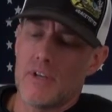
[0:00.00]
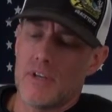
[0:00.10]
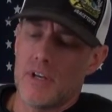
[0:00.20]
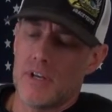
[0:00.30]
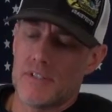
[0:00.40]

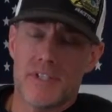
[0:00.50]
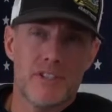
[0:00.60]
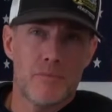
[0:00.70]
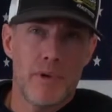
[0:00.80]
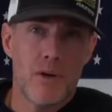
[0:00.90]
a
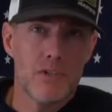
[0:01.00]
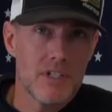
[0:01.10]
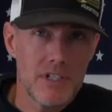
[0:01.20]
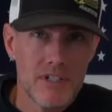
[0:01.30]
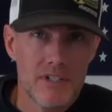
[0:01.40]
stainless power
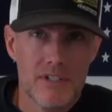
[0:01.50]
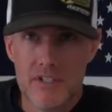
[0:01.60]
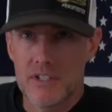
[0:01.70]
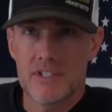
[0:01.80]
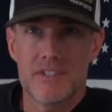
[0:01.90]
hook,
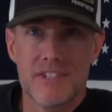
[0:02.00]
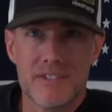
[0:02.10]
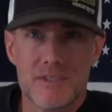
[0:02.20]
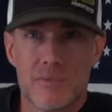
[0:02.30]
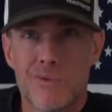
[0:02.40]
you get a
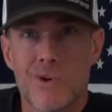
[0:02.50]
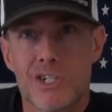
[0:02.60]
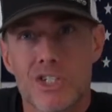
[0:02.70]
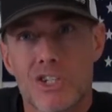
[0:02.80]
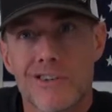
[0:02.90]
stainless speed
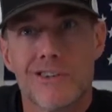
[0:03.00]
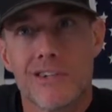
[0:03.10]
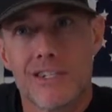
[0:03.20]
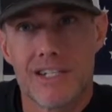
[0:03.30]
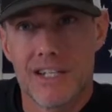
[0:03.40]
washer,
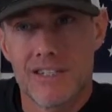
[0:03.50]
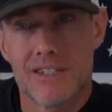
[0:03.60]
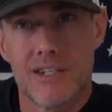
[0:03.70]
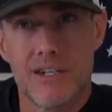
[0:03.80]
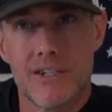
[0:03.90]
you get
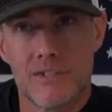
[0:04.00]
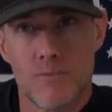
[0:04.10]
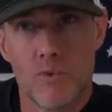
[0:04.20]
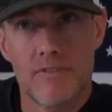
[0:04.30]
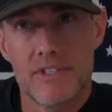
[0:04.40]
uh,
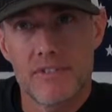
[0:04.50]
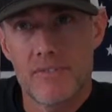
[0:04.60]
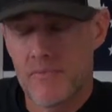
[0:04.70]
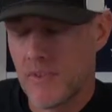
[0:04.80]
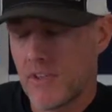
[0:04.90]
some rivets.
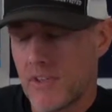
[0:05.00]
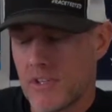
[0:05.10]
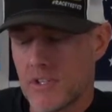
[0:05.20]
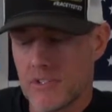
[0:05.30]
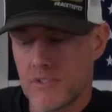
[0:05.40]

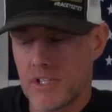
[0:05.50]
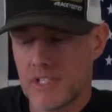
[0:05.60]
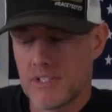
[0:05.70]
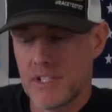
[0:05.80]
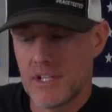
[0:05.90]
You also
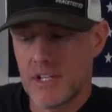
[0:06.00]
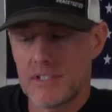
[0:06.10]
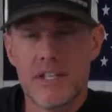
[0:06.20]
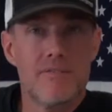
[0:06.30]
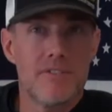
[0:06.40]
get uh,
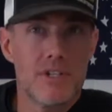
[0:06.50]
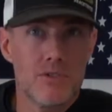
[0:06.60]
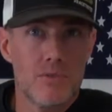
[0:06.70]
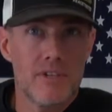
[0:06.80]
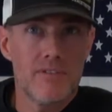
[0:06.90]
ten feet or
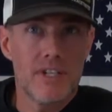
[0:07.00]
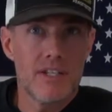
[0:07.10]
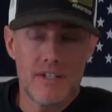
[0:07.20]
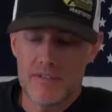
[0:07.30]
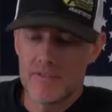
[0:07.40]
twenty
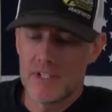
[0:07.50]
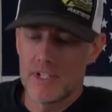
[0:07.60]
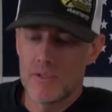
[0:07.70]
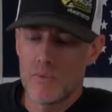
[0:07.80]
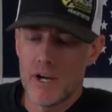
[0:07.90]
feet of
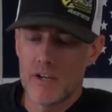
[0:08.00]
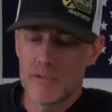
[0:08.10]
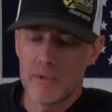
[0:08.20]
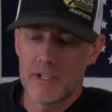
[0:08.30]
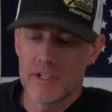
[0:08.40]
uh, wire,
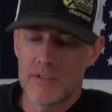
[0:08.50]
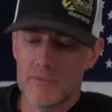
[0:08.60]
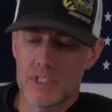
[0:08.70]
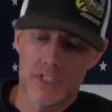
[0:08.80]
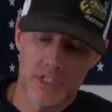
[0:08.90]
depending on
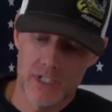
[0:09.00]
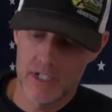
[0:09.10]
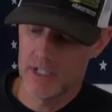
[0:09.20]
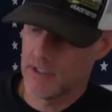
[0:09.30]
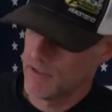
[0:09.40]
which, uh,